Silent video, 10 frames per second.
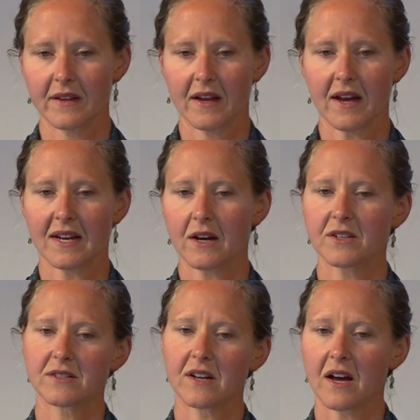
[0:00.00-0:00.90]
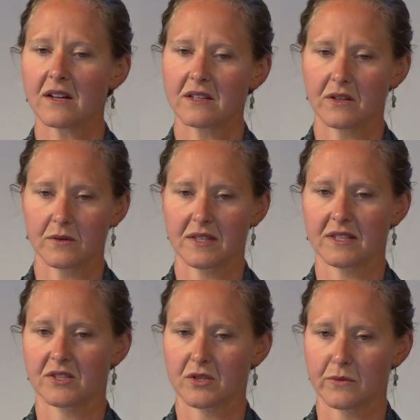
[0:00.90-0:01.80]
and how you're not alone in
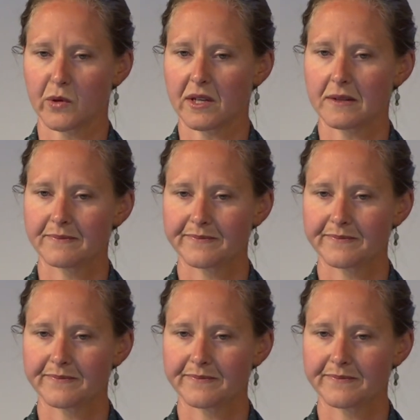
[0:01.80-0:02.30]
this turmoil.